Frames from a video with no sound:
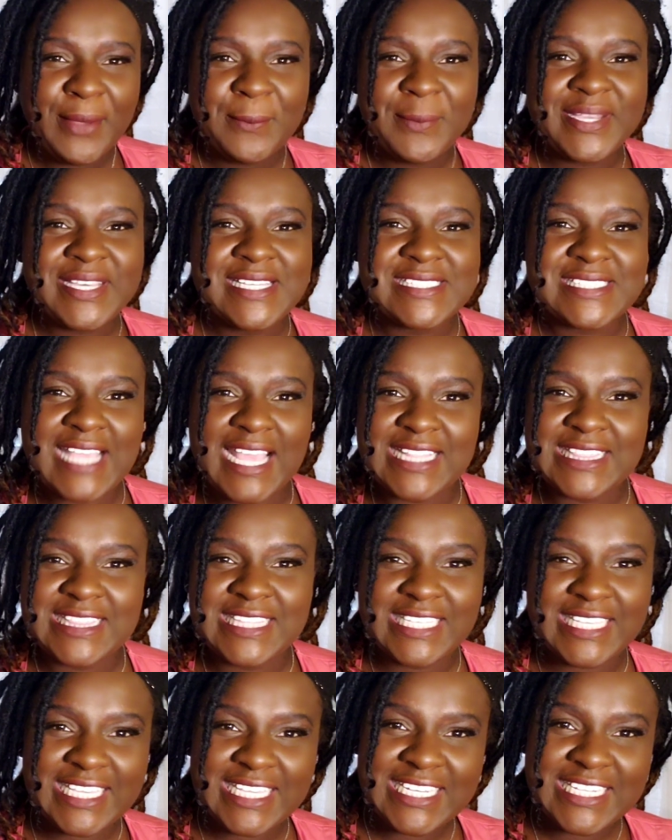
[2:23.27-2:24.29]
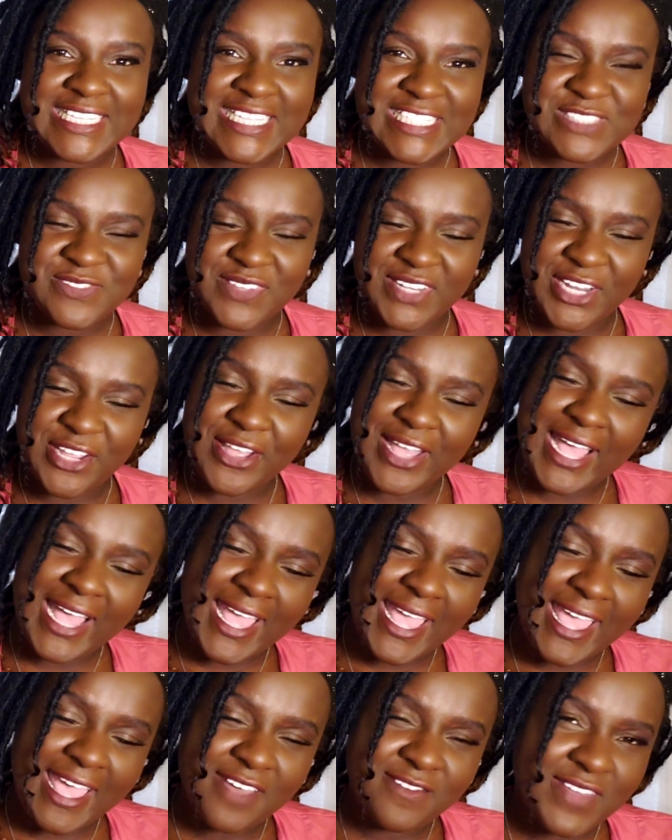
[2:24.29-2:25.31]
because at the end of this video, I
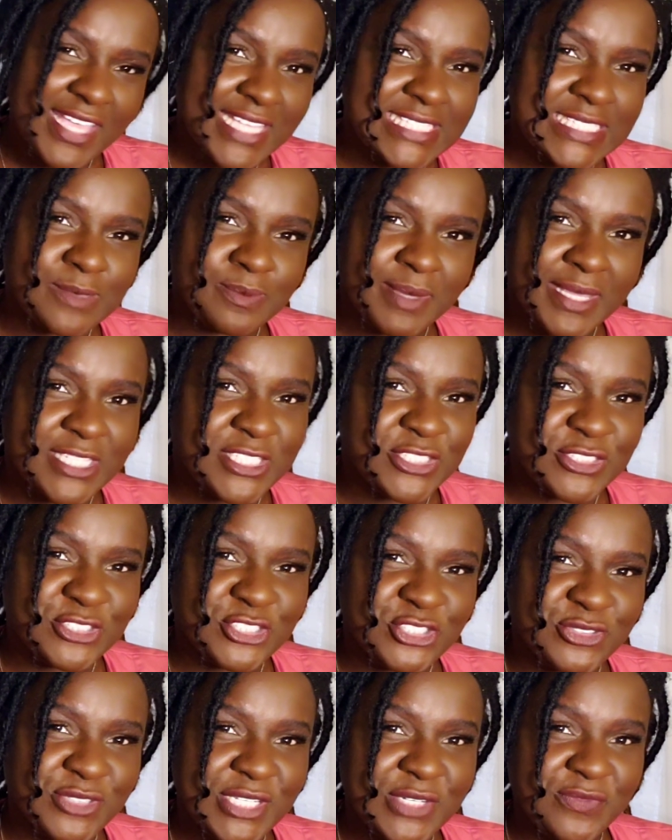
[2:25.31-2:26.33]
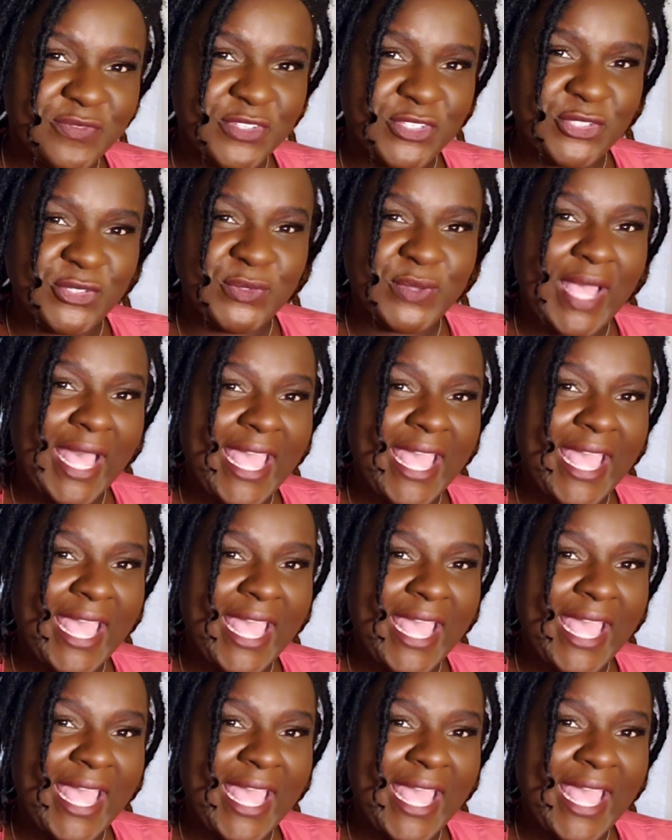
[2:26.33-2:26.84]
have a special treat for you.